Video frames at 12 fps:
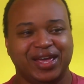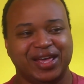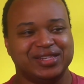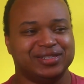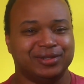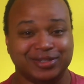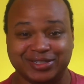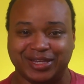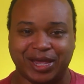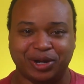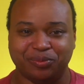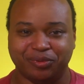it's a little
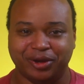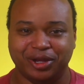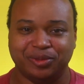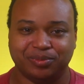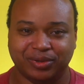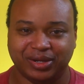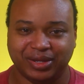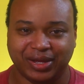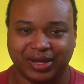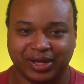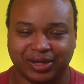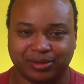scatterbrained, but
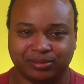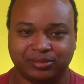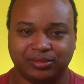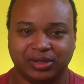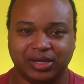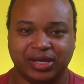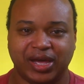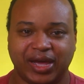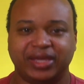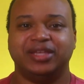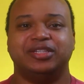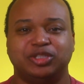um,
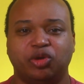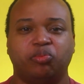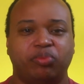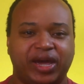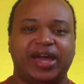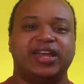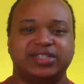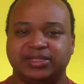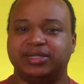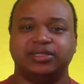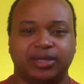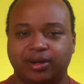I get so
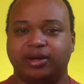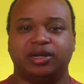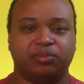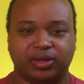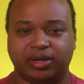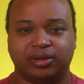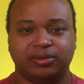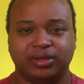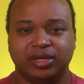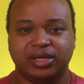passionate talking about